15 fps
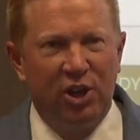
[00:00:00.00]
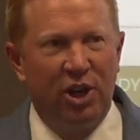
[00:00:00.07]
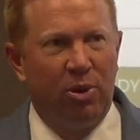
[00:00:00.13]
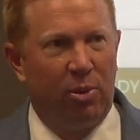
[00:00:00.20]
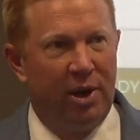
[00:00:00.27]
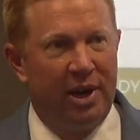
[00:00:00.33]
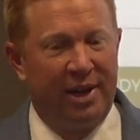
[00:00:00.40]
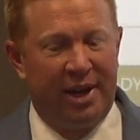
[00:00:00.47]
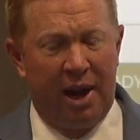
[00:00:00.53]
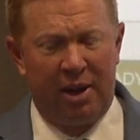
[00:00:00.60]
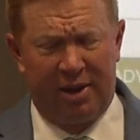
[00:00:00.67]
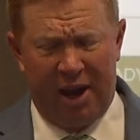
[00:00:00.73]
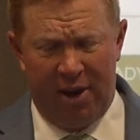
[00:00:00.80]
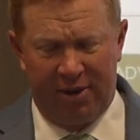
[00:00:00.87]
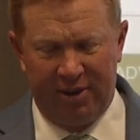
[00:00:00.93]
year we're going
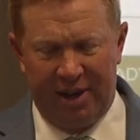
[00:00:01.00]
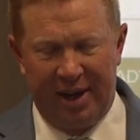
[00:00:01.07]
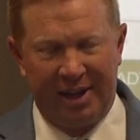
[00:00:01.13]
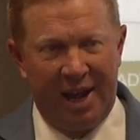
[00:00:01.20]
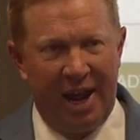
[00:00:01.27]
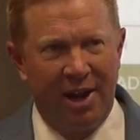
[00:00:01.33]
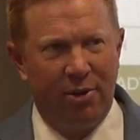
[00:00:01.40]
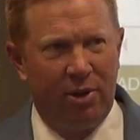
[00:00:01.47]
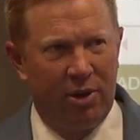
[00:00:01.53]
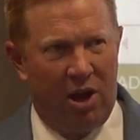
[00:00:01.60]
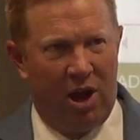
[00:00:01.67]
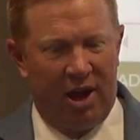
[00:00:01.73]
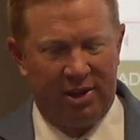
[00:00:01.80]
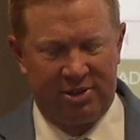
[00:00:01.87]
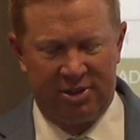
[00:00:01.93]
to calculate a gain or
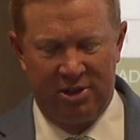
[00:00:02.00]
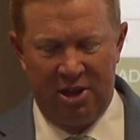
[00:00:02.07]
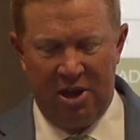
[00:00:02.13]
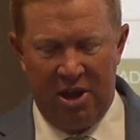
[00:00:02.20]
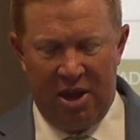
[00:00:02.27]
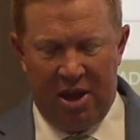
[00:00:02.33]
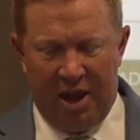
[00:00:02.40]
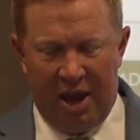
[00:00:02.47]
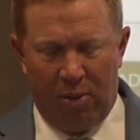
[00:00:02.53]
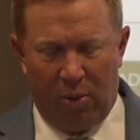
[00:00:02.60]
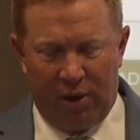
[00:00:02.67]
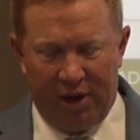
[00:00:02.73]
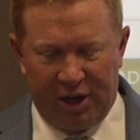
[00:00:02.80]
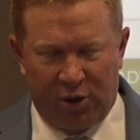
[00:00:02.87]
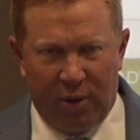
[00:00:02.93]
loss, and
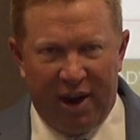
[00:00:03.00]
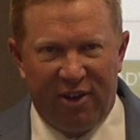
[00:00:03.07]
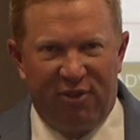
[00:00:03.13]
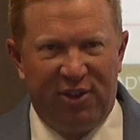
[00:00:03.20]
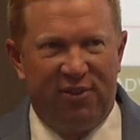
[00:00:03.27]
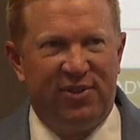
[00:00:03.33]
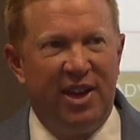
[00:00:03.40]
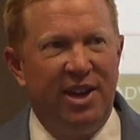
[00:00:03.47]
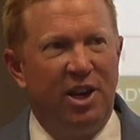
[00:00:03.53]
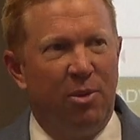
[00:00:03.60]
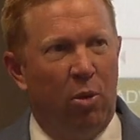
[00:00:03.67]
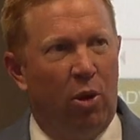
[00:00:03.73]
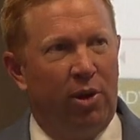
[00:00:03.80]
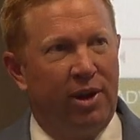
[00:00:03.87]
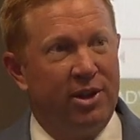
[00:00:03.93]
we're going to create a 15-year
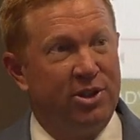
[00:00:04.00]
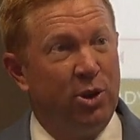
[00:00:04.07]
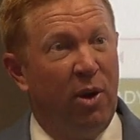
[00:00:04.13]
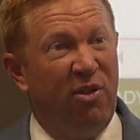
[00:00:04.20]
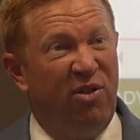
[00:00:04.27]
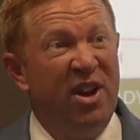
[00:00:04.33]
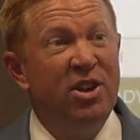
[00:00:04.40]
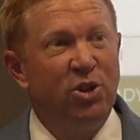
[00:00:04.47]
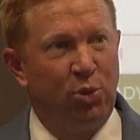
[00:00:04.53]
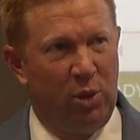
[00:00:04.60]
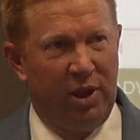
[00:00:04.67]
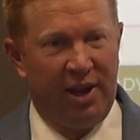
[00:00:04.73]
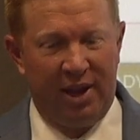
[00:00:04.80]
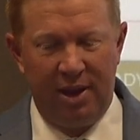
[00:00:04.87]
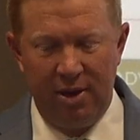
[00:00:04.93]
mortgage. So
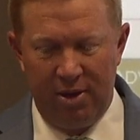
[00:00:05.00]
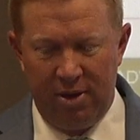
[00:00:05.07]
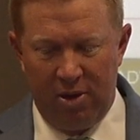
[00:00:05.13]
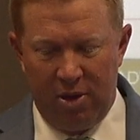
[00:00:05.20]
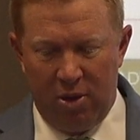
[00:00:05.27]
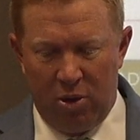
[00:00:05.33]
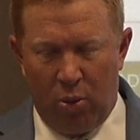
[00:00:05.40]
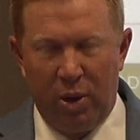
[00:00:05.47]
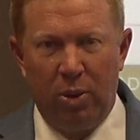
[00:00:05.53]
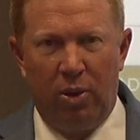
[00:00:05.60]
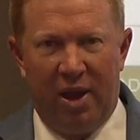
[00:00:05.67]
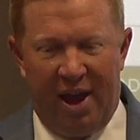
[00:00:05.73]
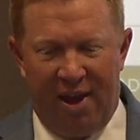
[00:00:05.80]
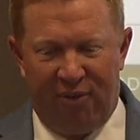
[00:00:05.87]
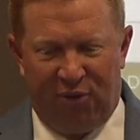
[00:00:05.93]
eventually we
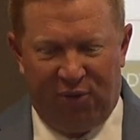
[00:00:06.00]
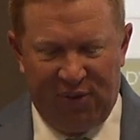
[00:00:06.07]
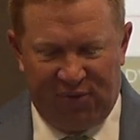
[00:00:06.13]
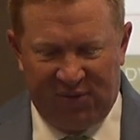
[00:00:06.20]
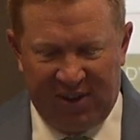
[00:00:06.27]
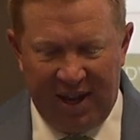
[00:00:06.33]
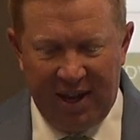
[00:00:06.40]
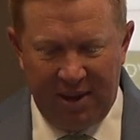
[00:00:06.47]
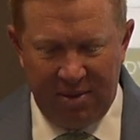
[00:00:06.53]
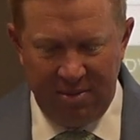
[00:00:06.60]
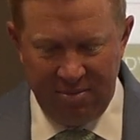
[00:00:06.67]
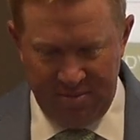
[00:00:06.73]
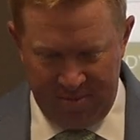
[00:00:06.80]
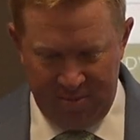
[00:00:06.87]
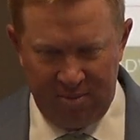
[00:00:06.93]
will have 15
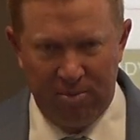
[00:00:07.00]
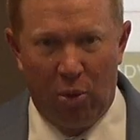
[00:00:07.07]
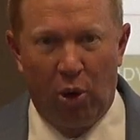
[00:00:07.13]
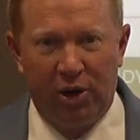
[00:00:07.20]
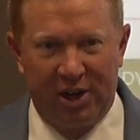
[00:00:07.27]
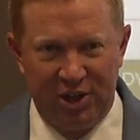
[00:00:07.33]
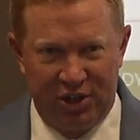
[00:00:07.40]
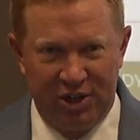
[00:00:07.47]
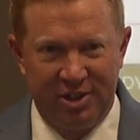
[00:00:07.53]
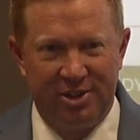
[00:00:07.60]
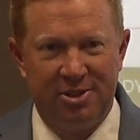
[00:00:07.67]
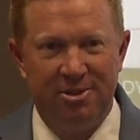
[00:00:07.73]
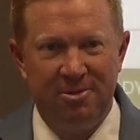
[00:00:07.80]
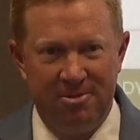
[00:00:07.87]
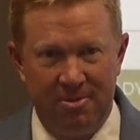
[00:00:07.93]

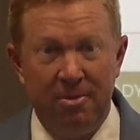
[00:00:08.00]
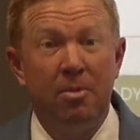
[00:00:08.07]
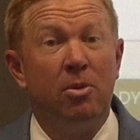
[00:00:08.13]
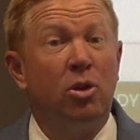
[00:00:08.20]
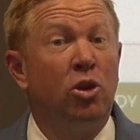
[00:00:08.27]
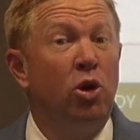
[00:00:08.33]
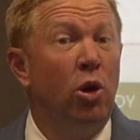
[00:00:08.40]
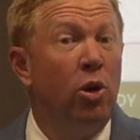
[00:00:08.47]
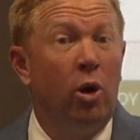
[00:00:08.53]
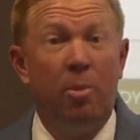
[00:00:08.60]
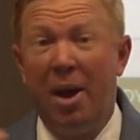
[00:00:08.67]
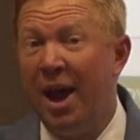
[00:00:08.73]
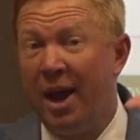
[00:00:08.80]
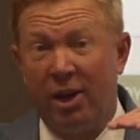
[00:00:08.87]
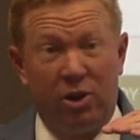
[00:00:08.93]
mortgages, good or
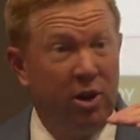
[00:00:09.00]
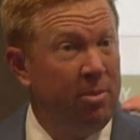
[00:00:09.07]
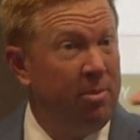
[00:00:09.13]
bad. It